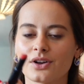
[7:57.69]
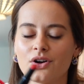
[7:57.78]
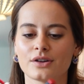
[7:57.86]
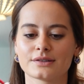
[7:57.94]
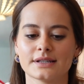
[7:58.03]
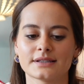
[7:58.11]

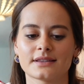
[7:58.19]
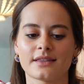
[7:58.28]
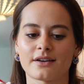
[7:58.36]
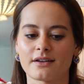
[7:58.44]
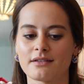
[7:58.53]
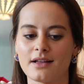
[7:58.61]
calls this
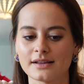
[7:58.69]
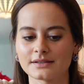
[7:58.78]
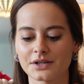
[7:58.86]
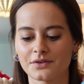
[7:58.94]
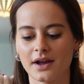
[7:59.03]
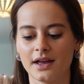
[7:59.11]
their
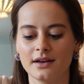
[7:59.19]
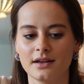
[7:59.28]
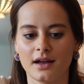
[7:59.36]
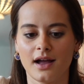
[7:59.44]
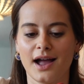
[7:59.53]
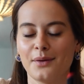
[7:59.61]
classic red.
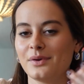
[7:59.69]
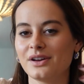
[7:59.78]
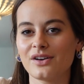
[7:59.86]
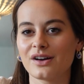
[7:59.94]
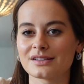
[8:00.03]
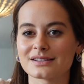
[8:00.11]
I
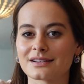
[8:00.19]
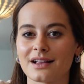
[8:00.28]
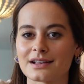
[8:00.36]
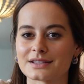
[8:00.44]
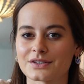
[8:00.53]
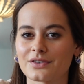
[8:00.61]
wouldn't call this a
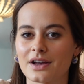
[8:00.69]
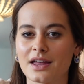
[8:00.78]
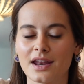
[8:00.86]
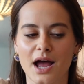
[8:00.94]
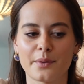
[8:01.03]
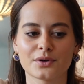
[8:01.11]
classic
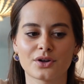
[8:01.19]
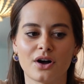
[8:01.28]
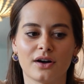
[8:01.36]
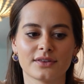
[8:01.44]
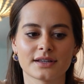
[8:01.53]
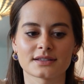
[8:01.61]
red. I would
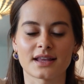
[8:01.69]
call this